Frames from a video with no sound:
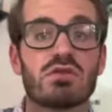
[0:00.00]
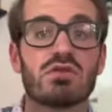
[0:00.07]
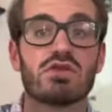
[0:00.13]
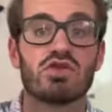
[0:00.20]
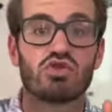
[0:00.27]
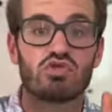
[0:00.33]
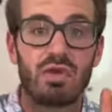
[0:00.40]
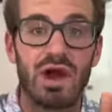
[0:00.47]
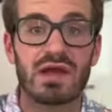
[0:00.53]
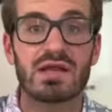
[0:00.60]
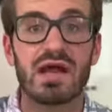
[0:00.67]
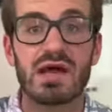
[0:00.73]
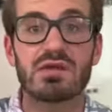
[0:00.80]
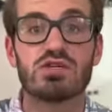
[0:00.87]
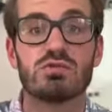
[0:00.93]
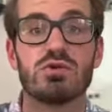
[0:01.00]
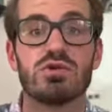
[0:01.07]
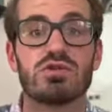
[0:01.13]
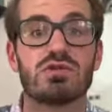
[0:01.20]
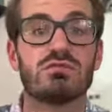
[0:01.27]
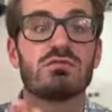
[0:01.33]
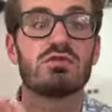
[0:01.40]
direct
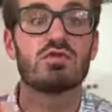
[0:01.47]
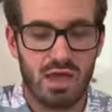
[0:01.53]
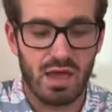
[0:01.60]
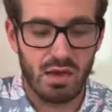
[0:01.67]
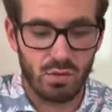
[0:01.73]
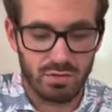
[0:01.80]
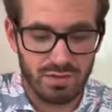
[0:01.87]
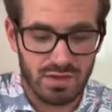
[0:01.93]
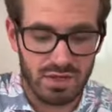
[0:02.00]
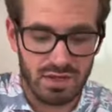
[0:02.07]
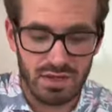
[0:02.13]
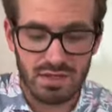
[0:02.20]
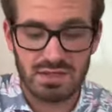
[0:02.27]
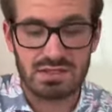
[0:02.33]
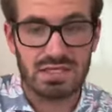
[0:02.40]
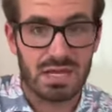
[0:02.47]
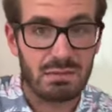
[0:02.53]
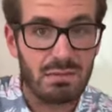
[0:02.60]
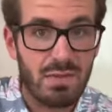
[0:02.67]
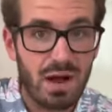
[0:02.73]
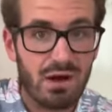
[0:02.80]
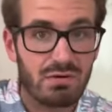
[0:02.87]
attribution and with the same
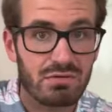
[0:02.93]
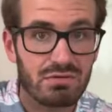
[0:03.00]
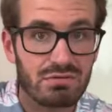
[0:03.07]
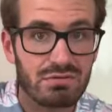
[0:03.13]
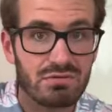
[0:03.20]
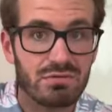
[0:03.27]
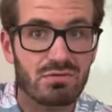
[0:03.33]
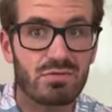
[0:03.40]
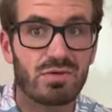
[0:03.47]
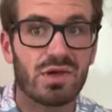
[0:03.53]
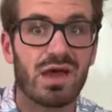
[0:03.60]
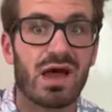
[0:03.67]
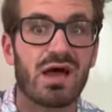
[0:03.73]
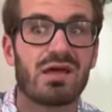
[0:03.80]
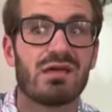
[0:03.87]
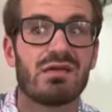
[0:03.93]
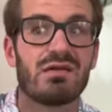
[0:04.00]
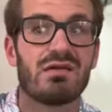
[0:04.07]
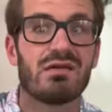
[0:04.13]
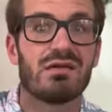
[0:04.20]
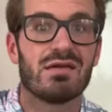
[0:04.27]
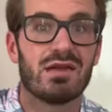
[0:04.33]
amount, we got
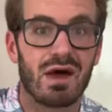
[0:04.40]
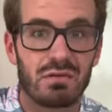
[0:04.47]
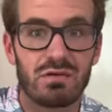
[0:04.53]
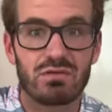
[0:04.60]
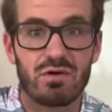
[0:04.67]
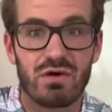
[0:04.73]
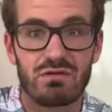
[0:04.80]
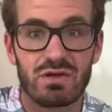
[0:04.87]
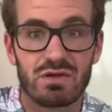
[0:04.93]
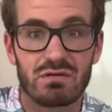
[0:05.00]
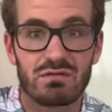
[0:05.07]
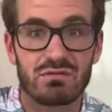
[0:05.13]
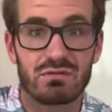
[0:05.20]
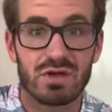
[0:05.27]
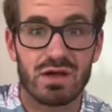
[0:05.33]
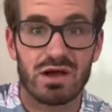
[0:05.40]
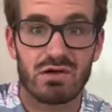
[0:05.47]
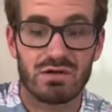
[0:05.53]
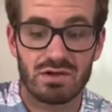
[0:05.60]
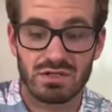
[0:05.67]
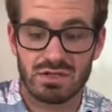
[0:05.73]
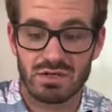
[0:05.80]
double the revenue from the
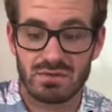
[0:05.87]
account list.